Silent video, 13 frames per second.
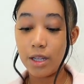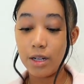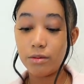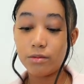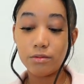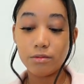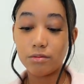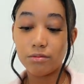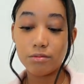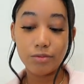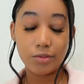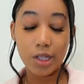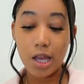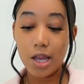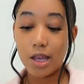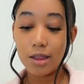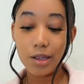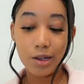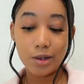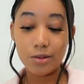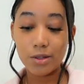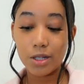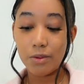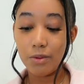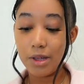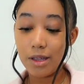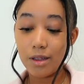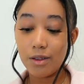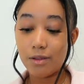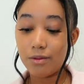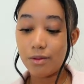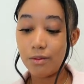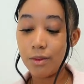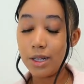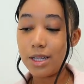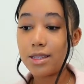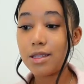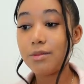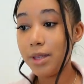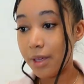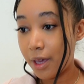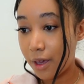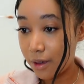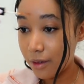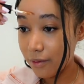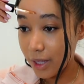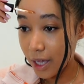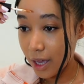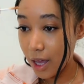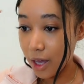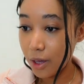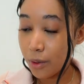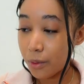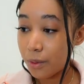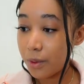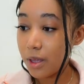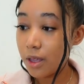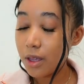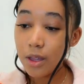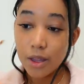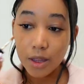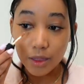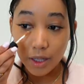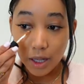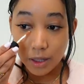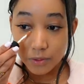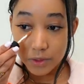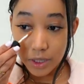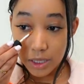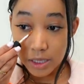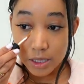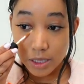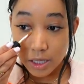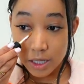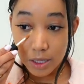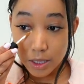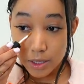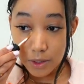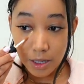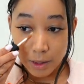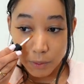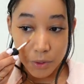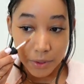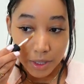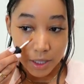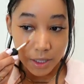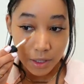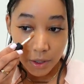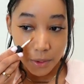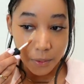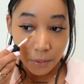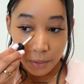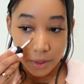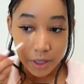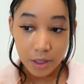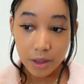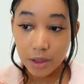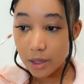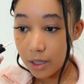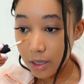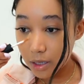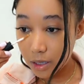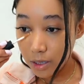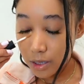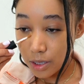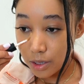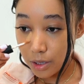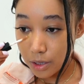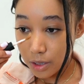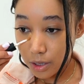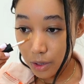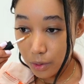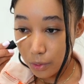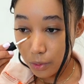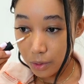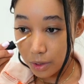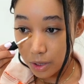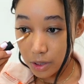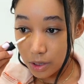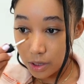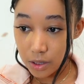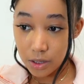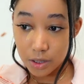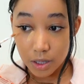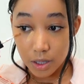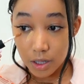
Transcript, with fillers: They don't, the girls don't give what needs to be gave, like how the e.l.f. does. So now I'm going in with Surge the Orange.